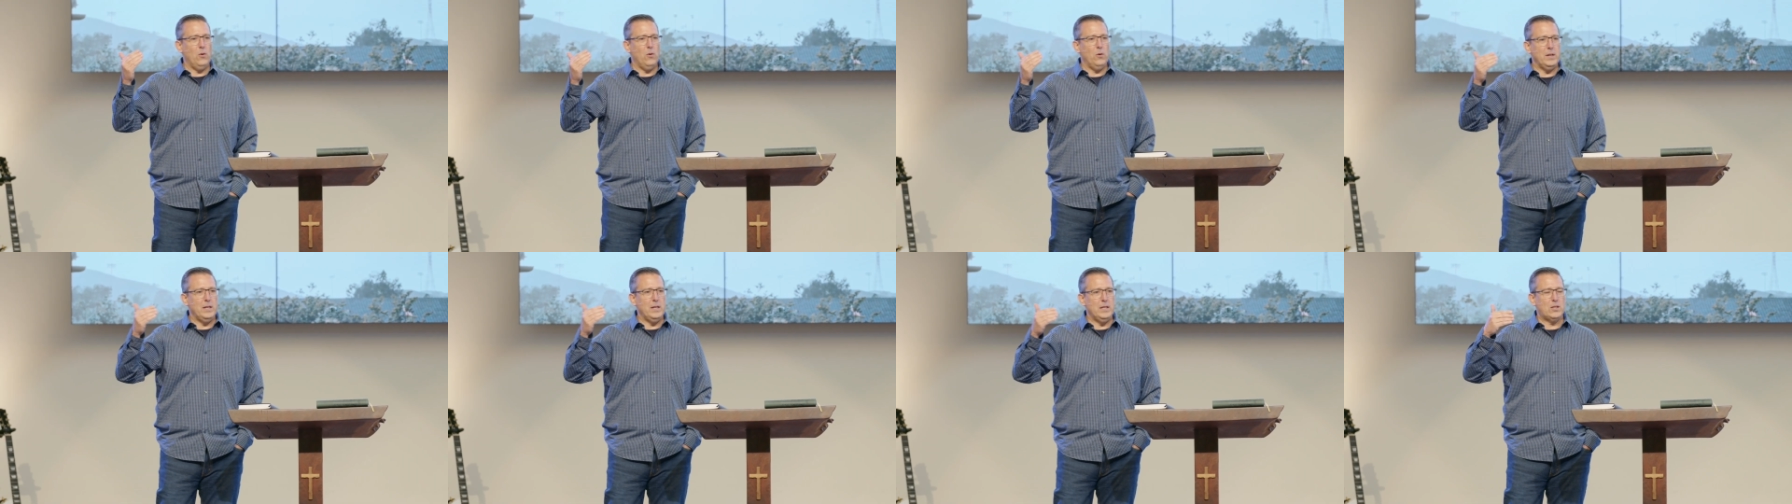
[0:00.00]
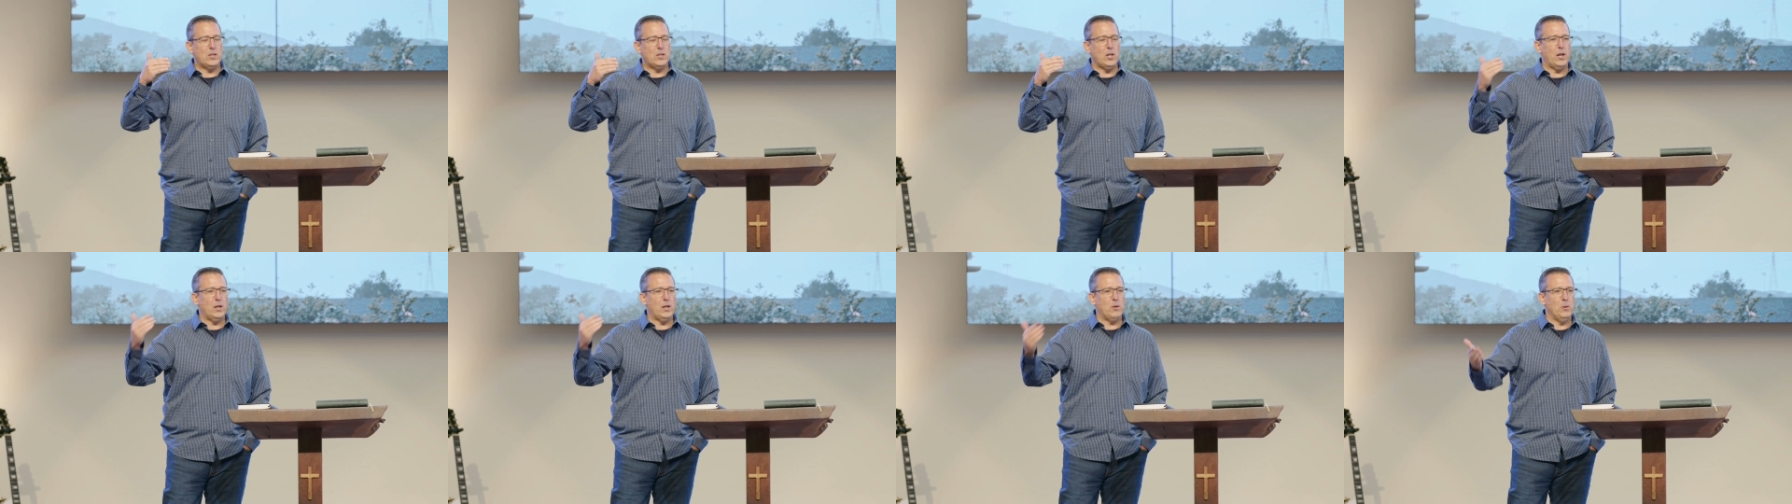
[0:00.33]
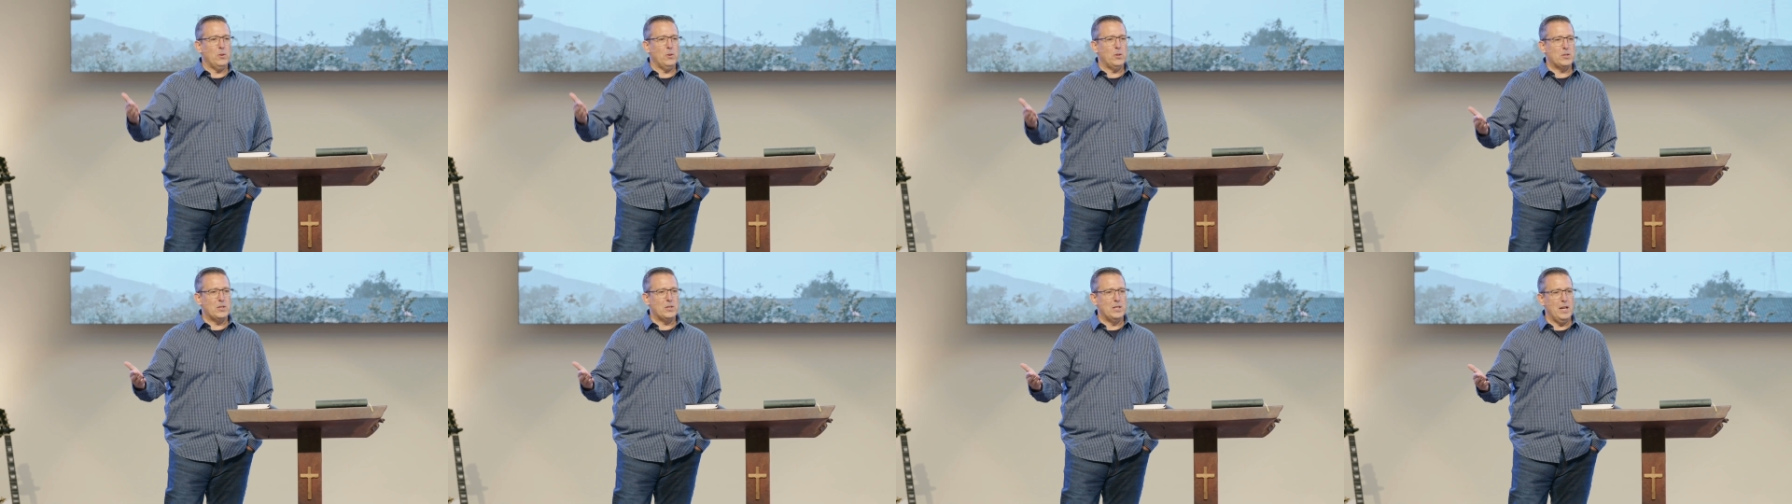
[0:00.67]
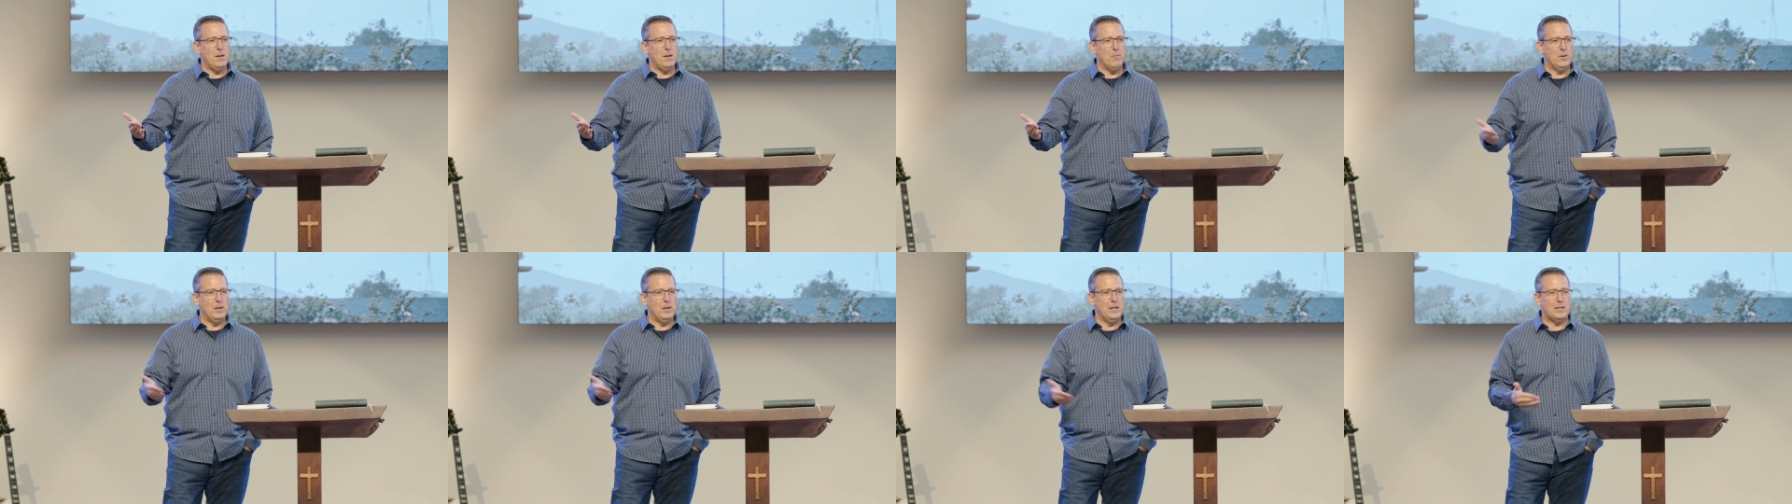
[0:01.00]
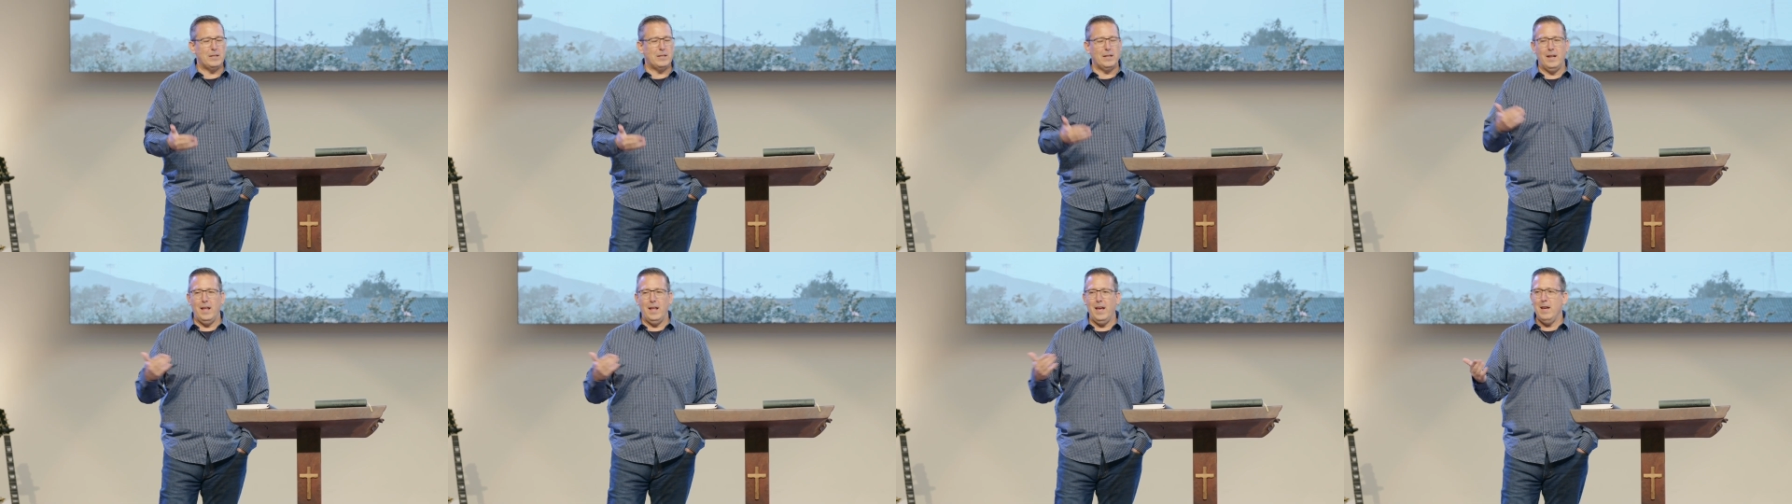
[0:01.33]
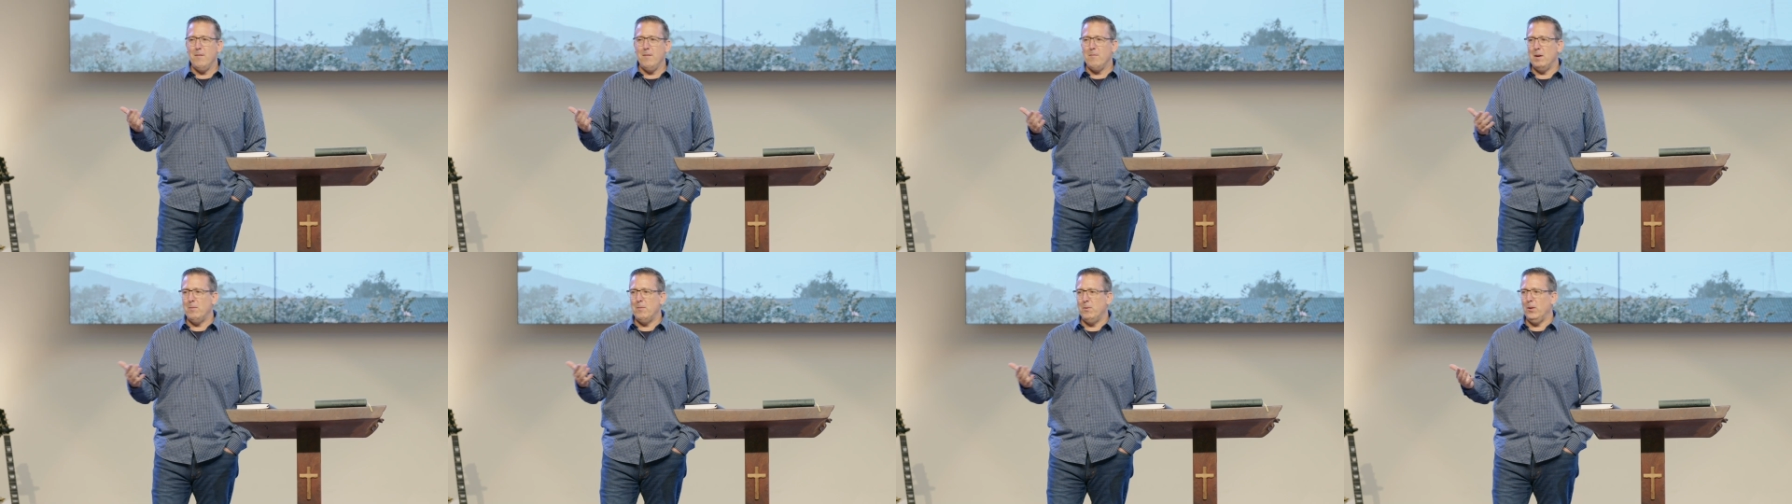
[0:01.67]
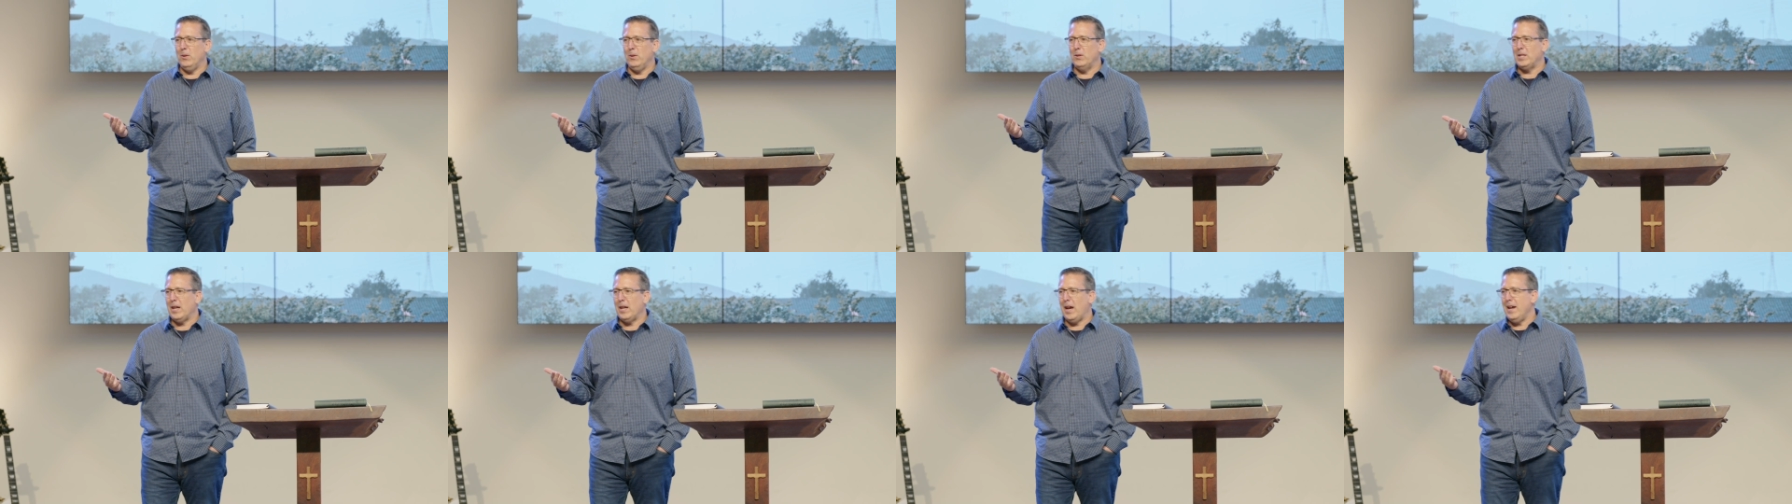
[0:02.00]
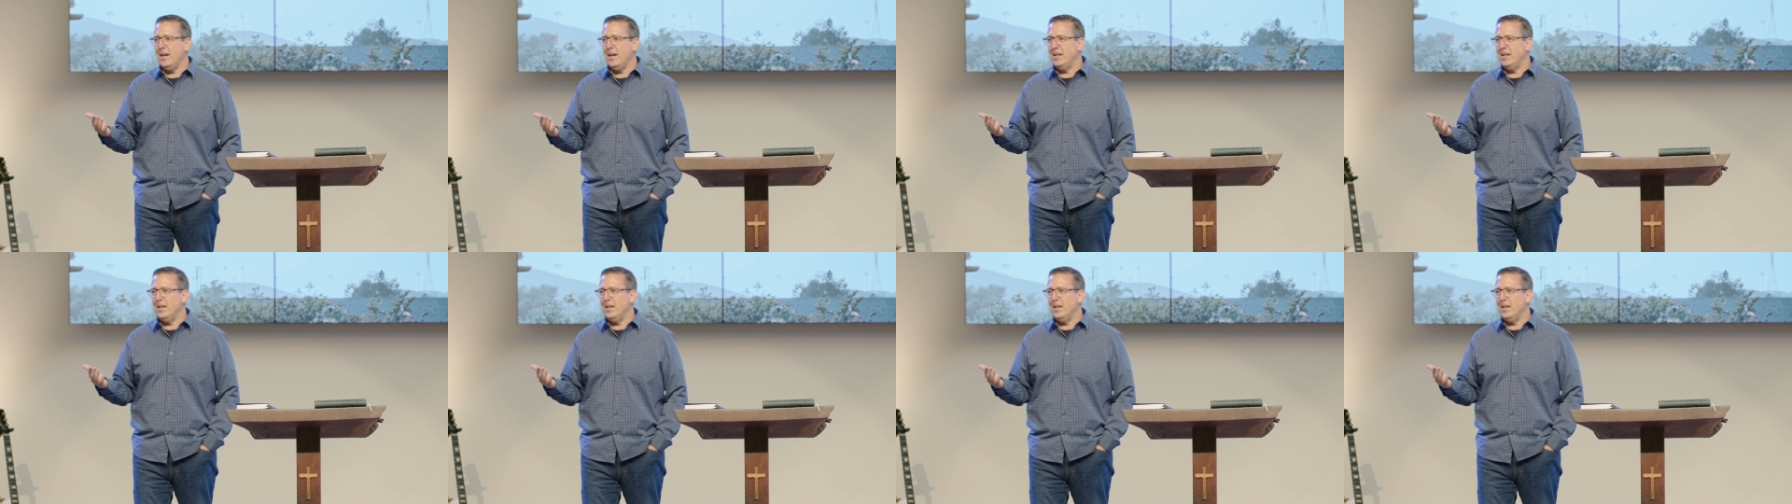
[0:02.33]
He's talking with his neighbor and he's saying, Hey, my brother Ty,